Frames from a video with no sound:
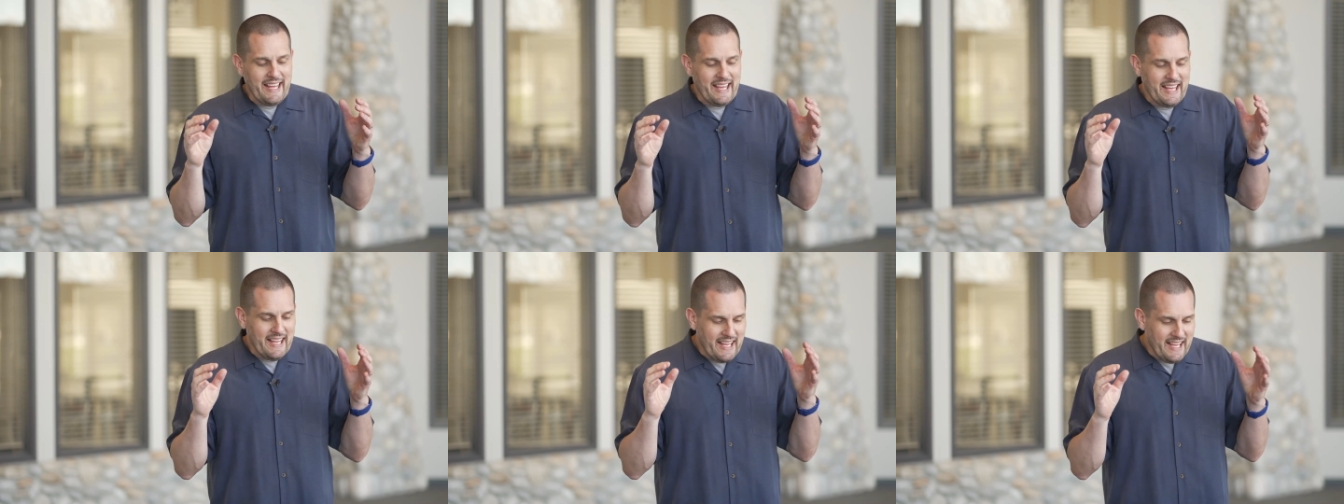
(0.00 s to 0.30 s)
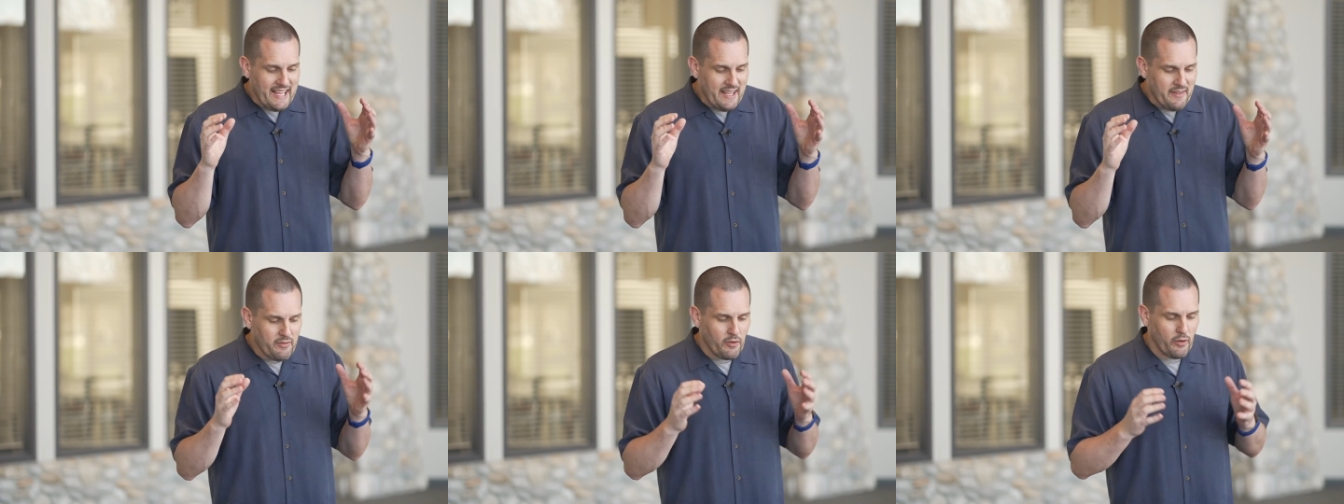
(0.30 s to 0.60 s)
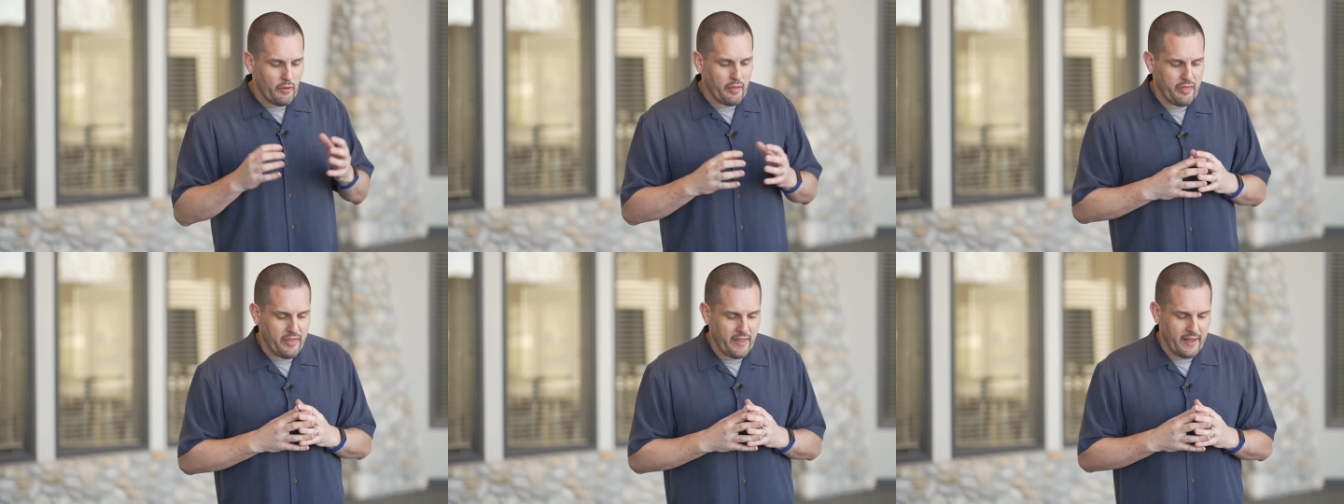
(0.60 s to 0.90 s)

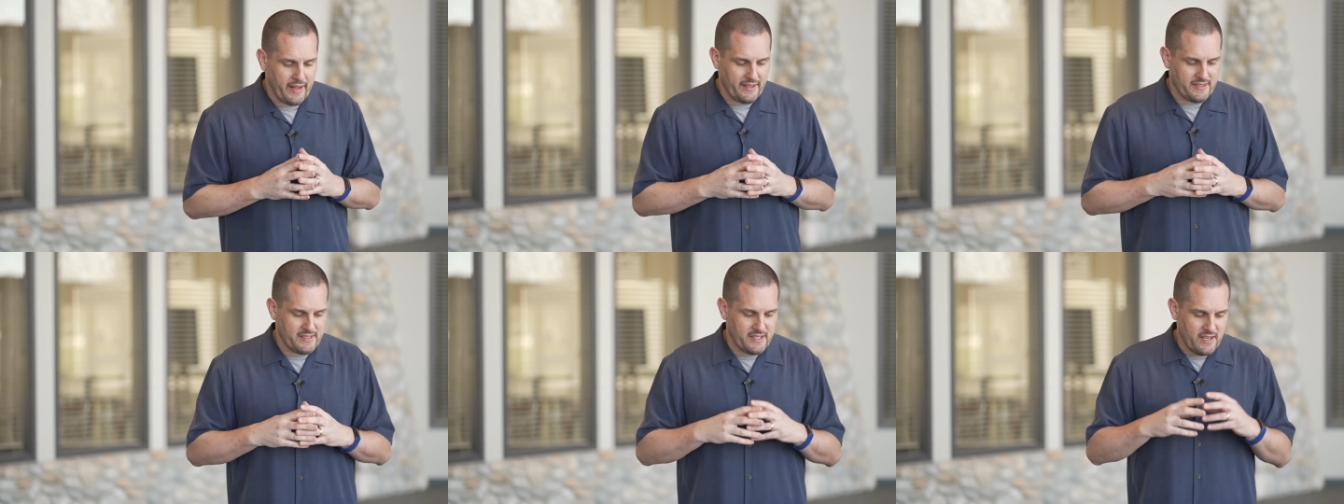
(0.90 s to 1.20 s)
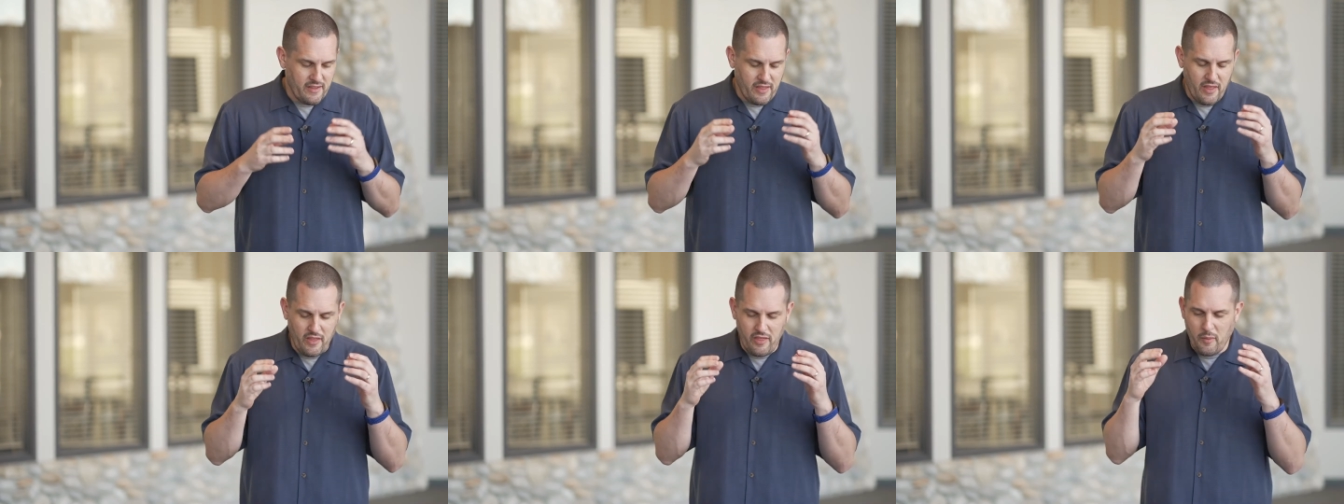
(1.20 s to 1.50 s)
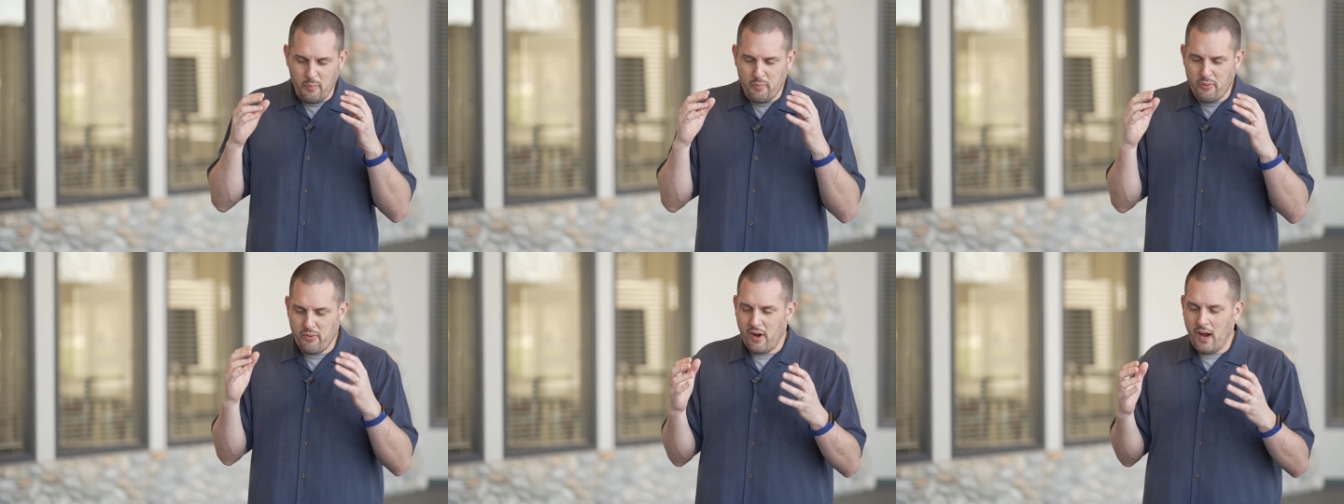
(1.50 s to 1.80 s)
evil things.
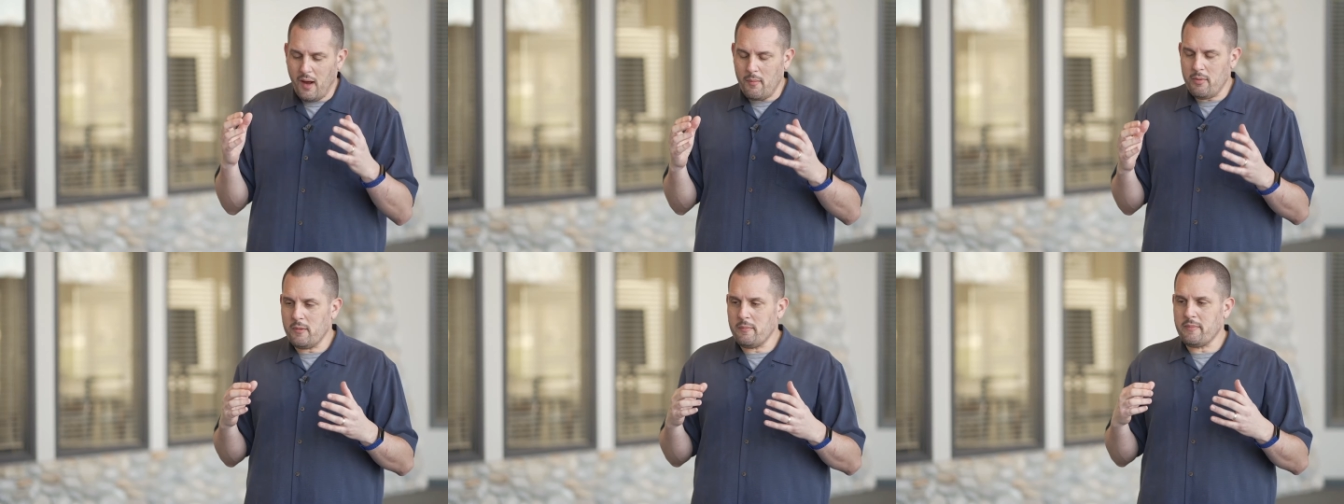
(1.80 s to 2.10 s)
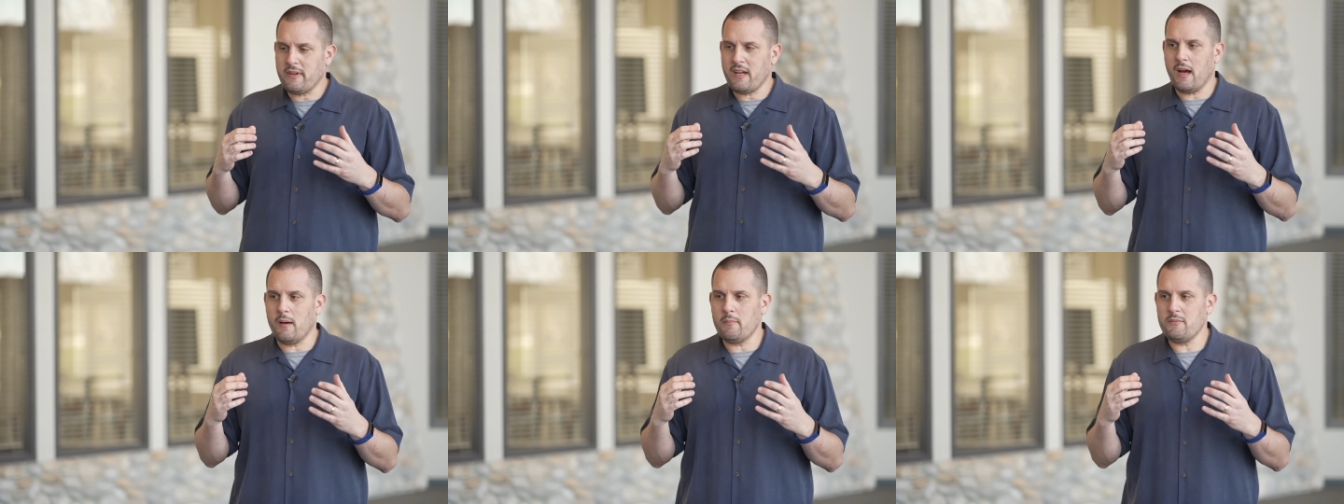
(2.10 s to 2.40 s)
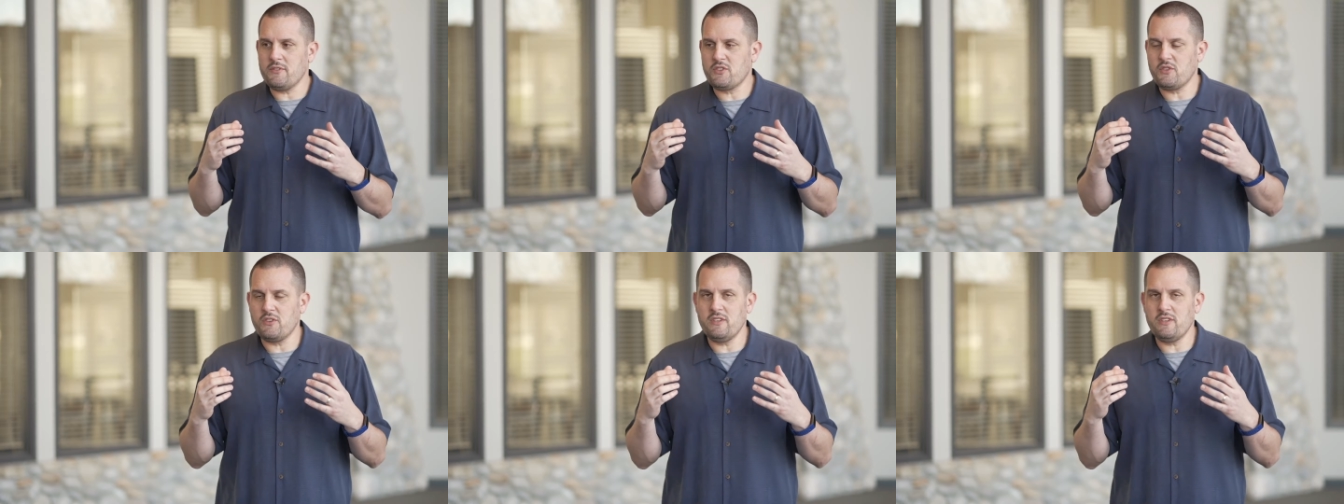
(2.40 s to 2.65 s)
The problem comes